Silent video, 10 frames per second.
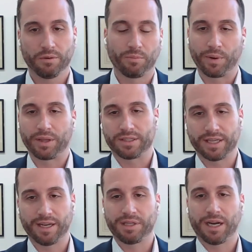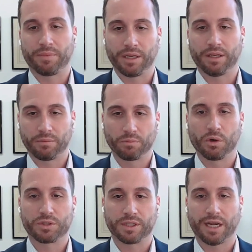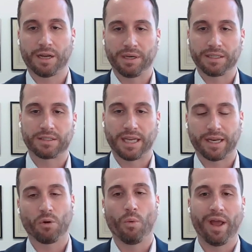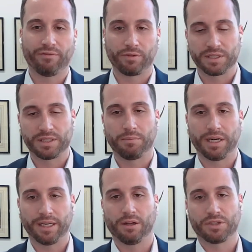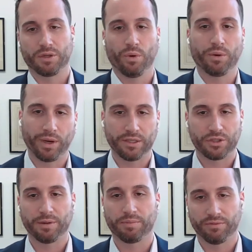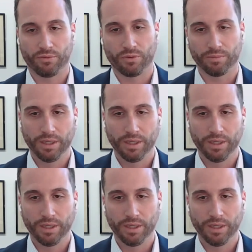But at the same time, that most of the time that's taking away from somebody else in one way, shape, or form.